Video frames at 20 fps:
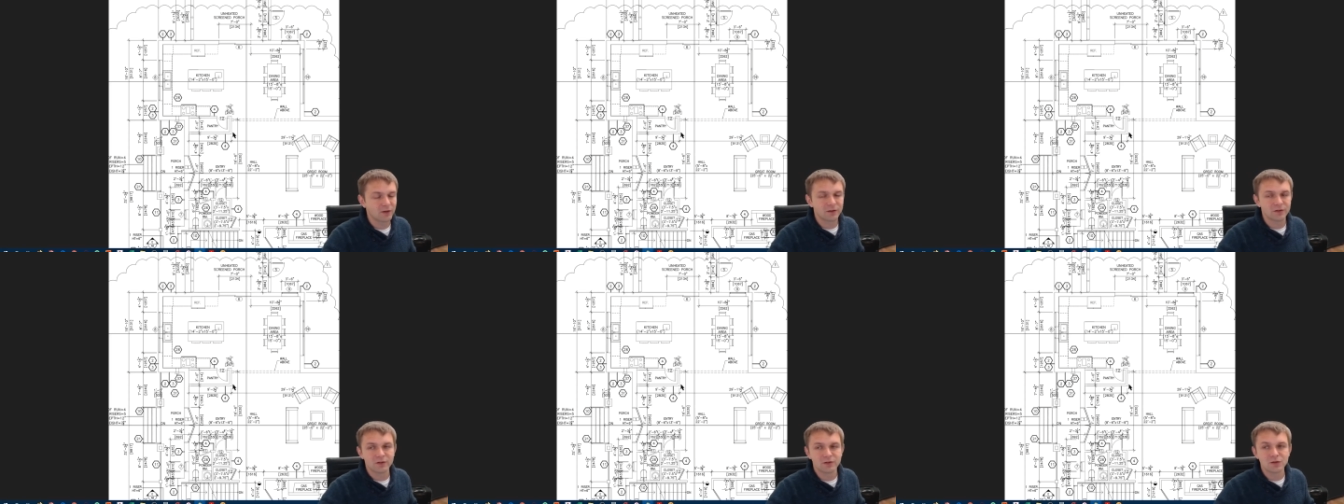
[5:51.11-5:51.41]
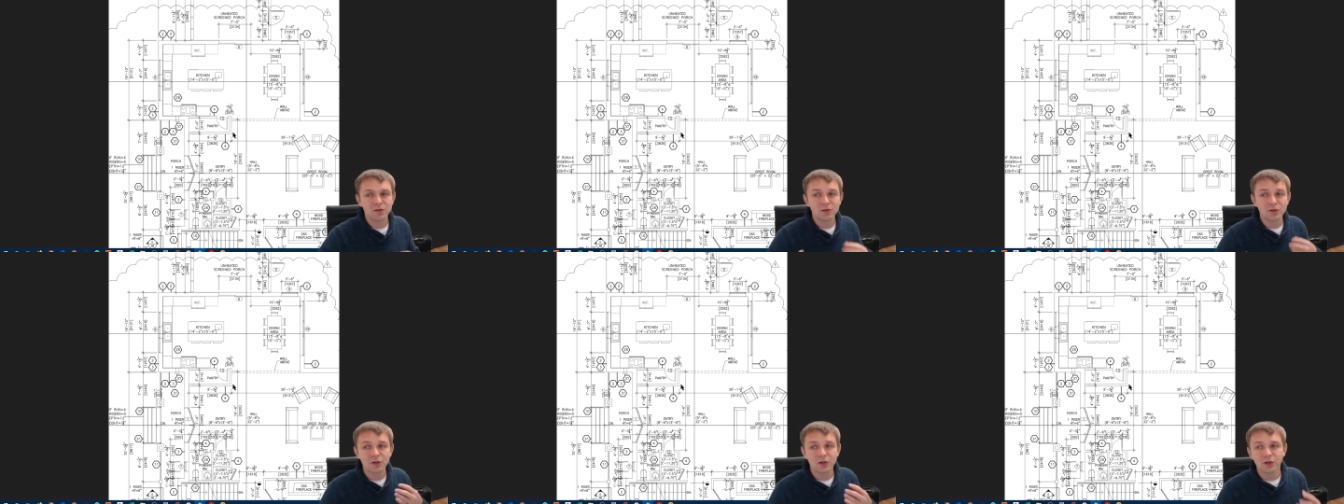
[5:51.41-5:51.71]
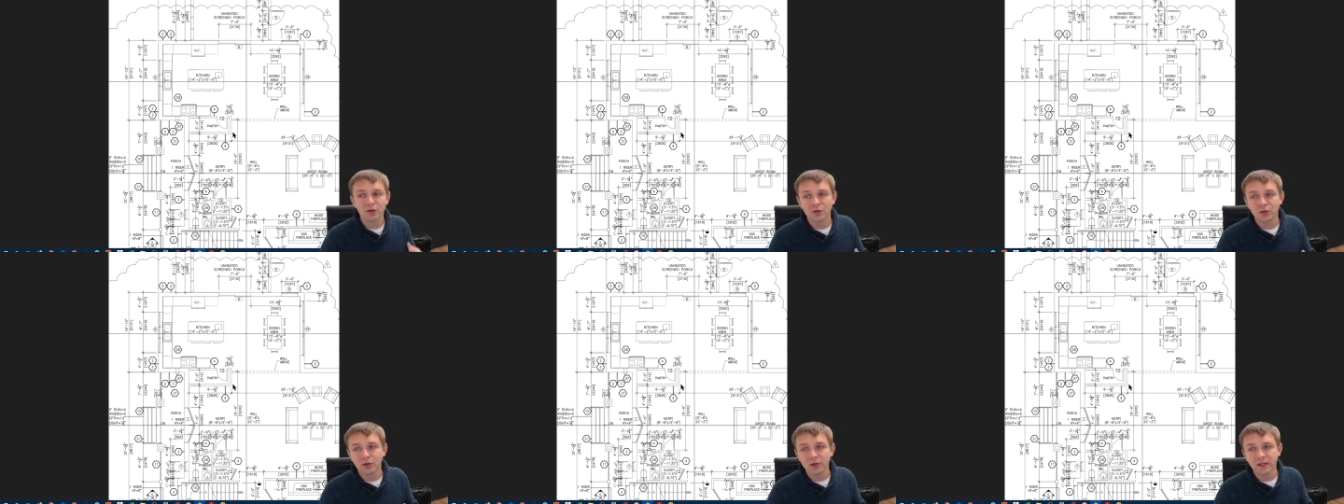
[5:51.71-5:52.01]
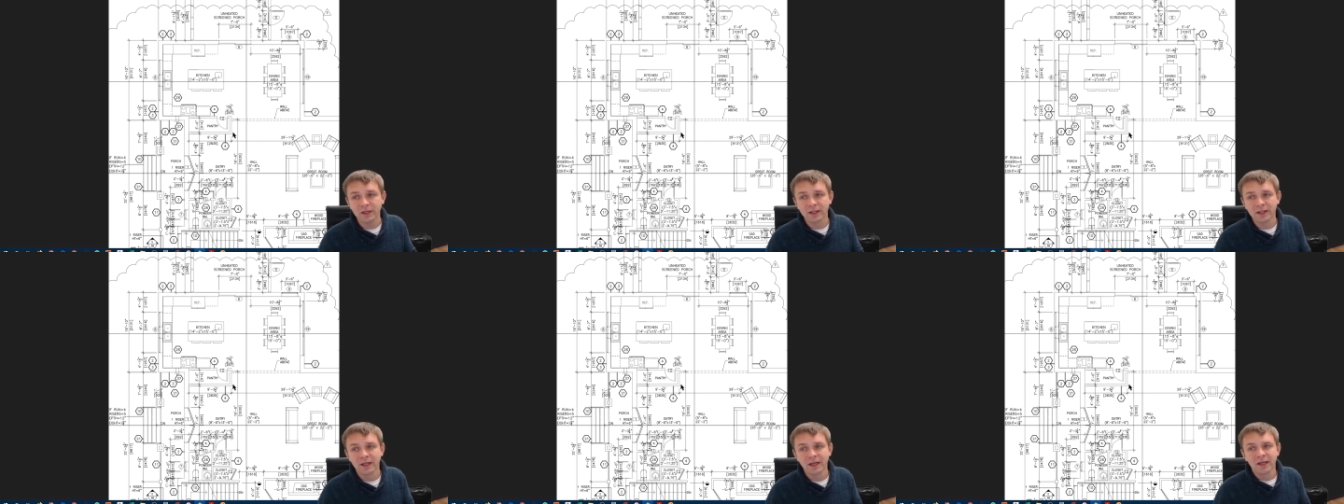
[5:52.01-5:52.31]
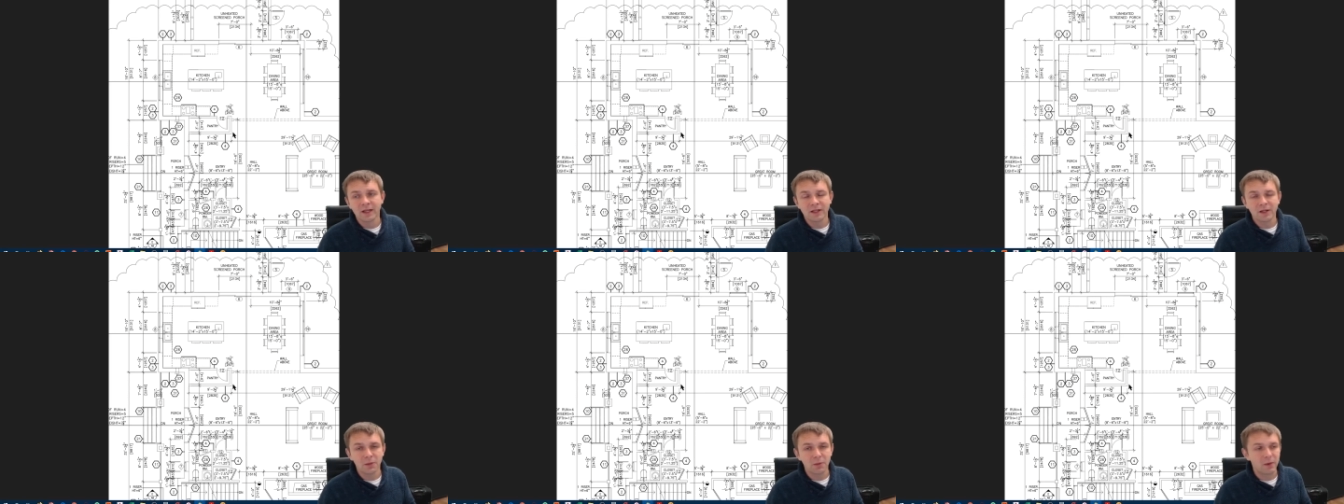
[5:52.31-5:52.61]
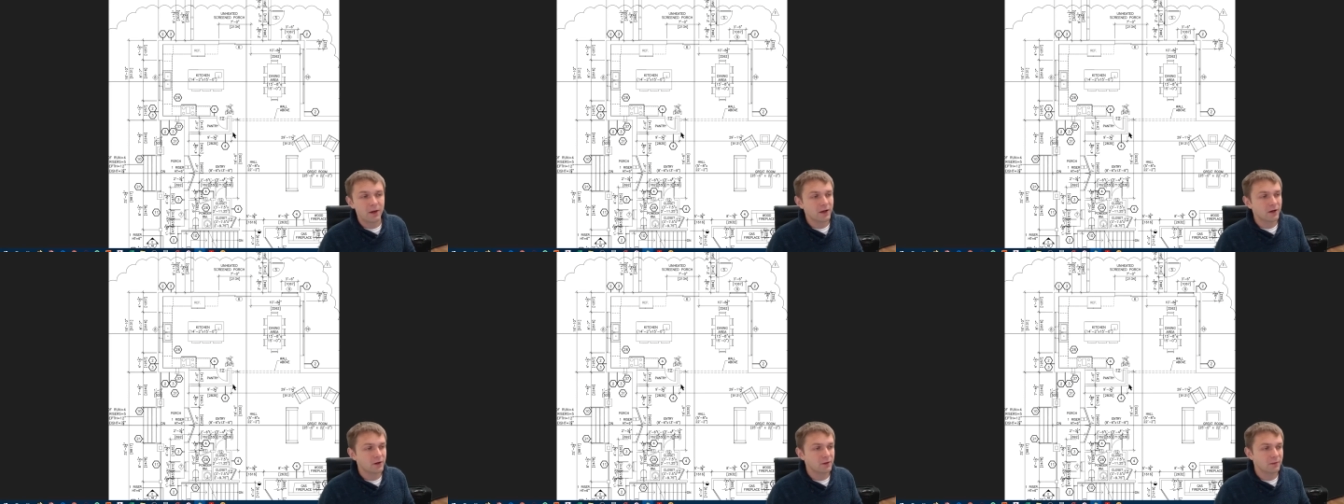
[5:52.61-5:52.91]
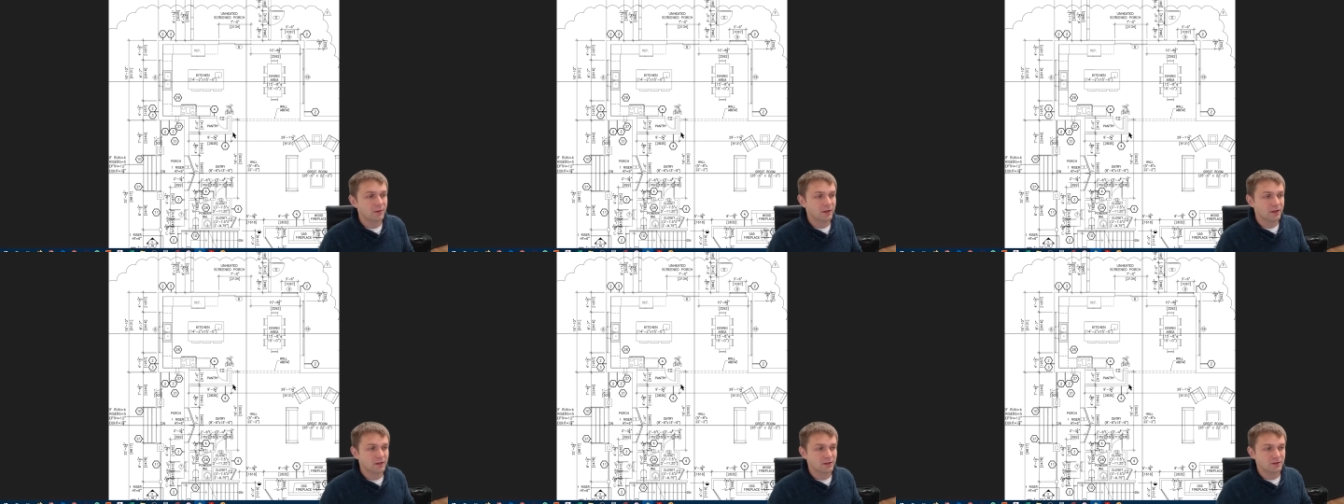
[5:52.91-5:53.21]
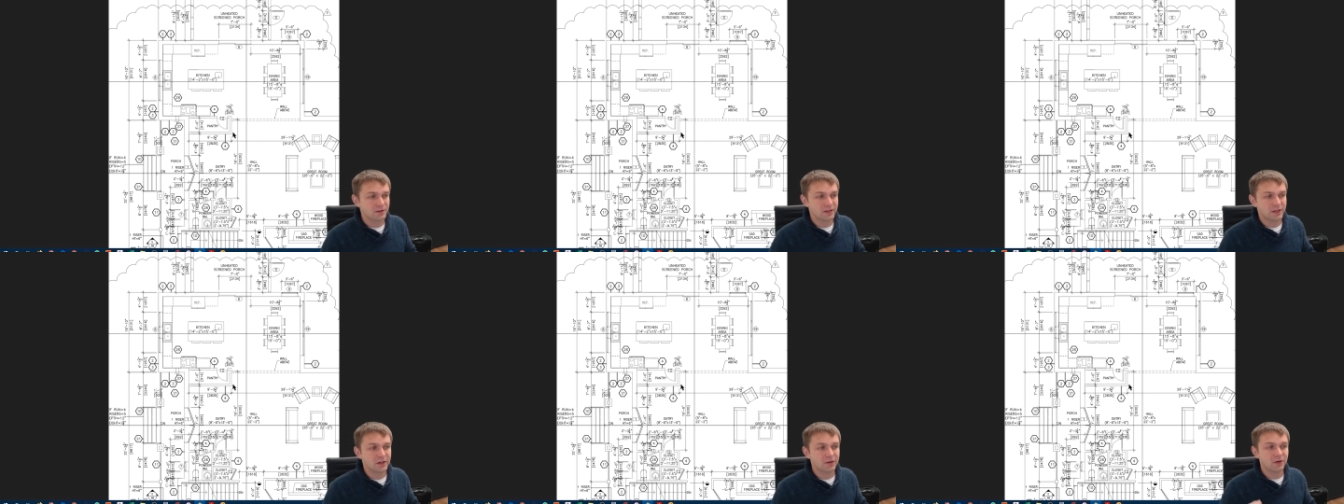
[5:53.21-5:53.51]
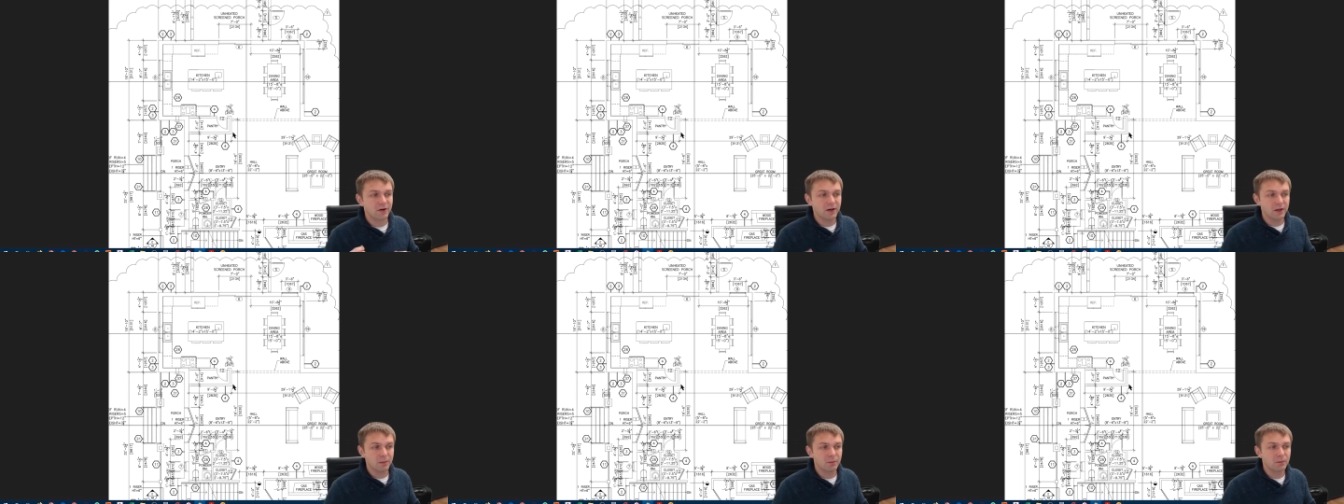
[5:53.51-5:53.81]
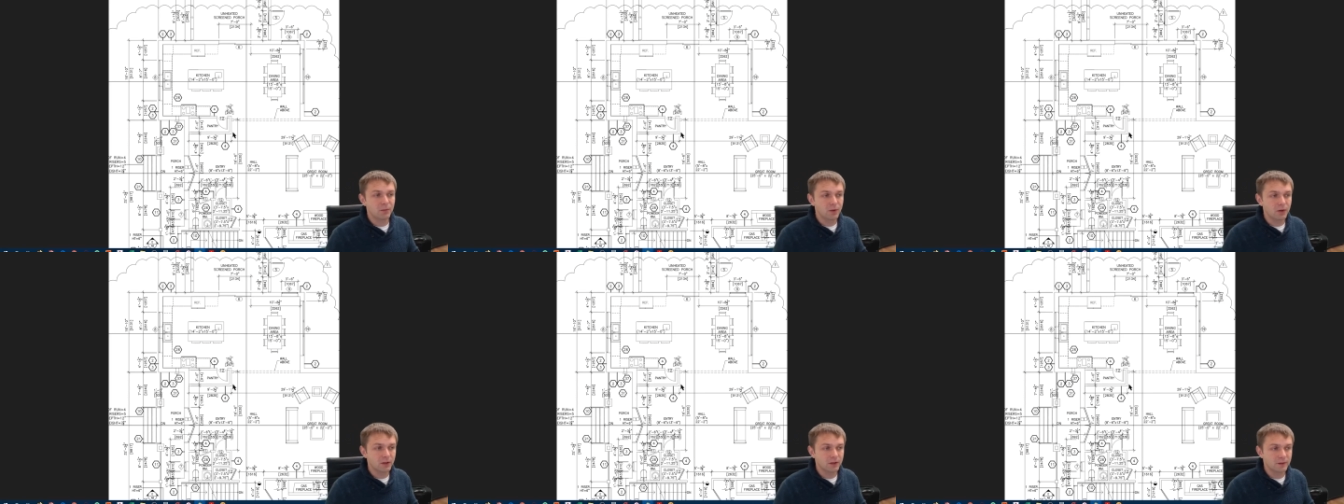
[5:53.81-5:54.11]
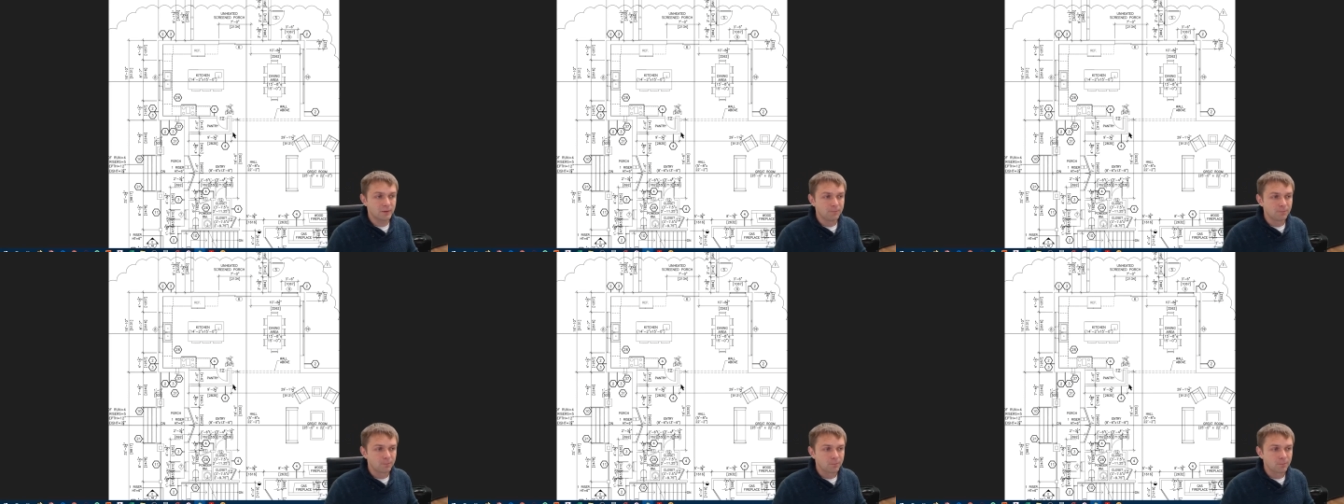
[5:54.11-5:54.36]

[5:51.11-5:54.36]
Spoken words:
The sooner you do it, the better, because they already put